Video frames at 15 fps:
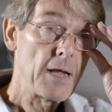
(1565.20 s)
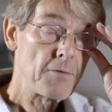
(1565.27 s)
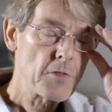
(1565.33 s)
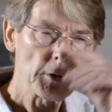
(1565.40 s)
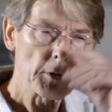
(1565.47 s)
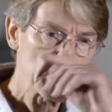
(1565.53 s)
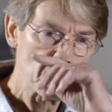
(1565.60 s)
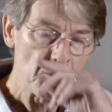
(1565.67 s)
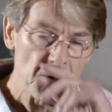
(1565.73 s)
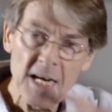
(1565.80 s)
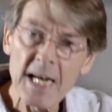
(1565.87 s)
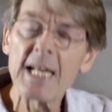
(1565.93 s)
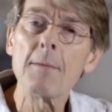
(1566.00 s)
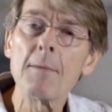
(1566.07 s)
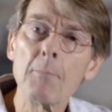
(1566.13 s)
If there was a
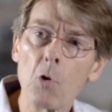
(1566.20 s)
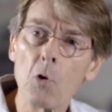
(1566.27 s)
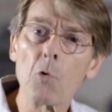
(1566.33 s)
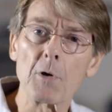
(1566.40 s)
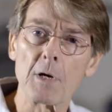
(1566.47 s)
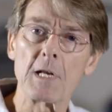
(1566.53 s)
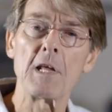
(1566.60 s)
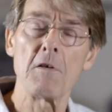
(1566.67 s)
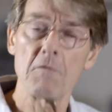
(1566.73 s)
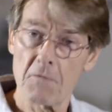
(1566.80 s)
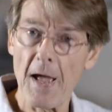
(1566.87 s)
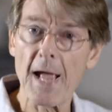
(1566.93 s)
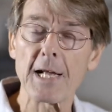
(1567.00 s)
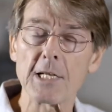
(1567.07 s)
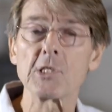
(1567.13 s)
really important
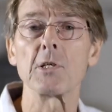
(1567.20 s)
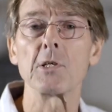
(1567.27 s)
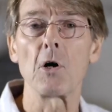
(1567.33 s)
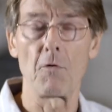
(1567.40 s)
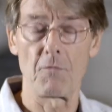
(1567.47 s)
effect